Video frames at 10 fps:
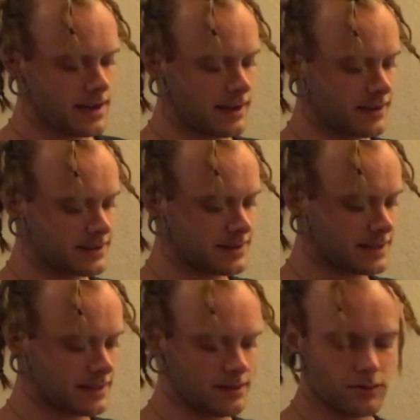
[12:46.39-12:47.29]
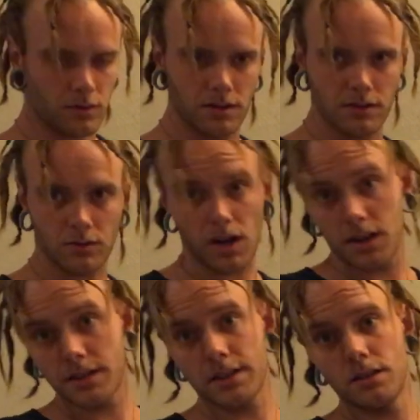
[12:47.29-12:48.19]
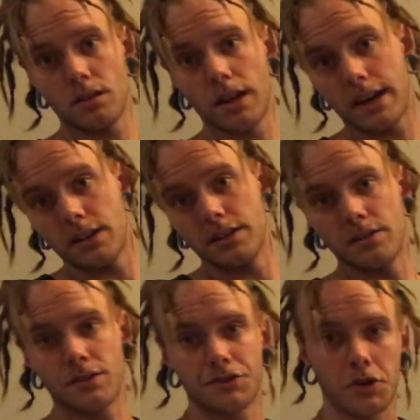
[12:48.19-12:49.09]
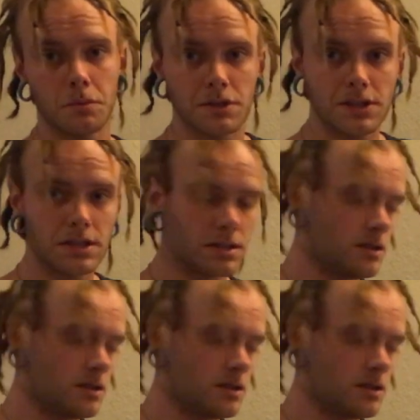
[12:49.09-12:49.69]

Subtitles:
and then stick these ones while it's still like underneath the sewing machine.